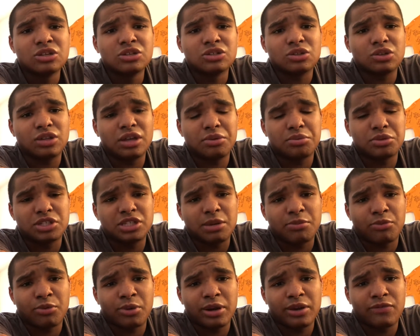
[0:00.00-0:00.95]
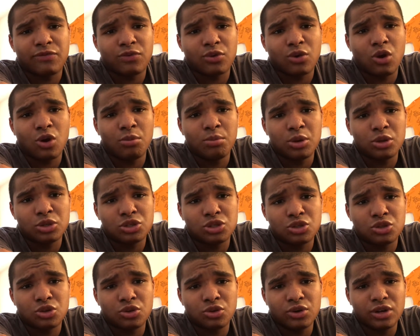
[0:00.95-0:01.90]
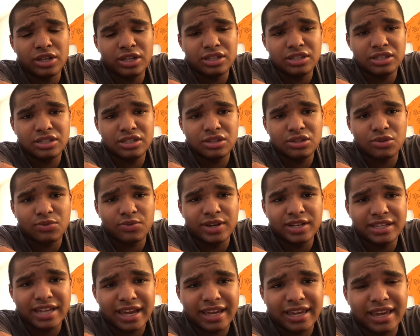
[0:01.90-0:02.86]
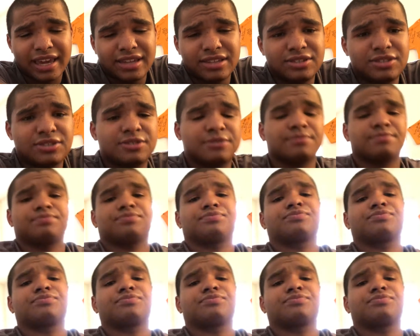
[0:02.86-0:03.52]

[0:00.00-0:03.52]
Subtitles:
So they were separated for almost 33 decades.